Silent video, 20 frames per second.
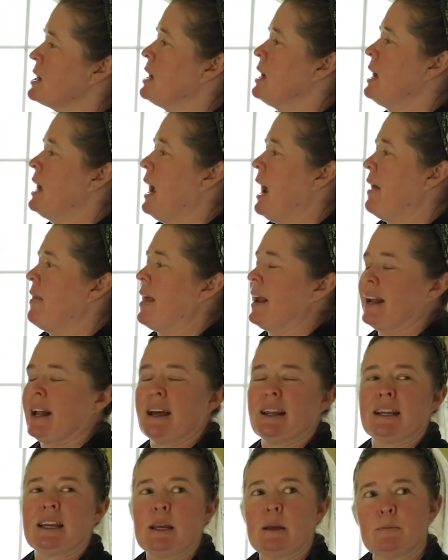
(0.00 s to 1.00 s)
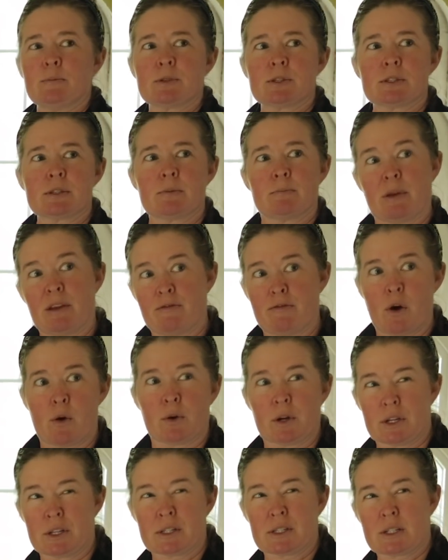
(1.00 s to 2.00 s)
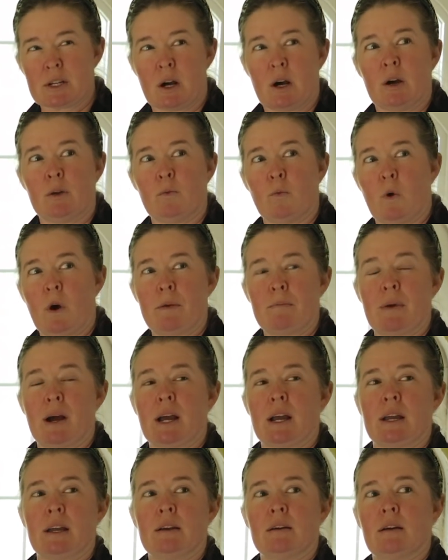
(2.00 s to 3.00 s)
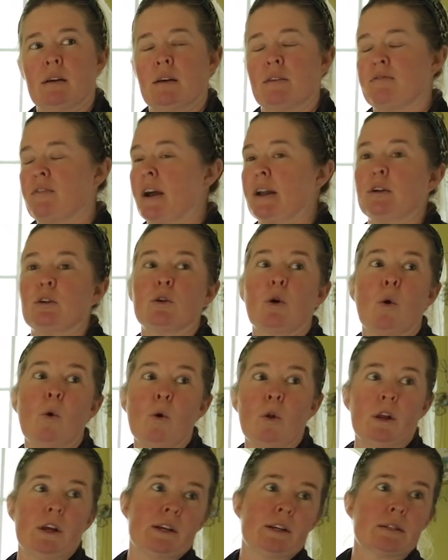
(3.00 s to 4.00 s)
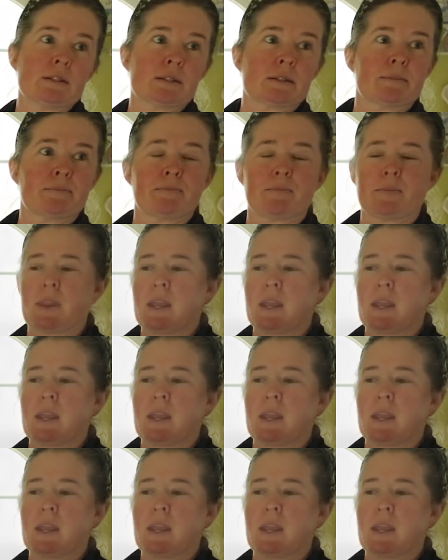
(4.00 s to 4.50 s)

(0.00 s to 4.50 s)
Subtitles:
and that kind of keeps me focused on what my final goal is.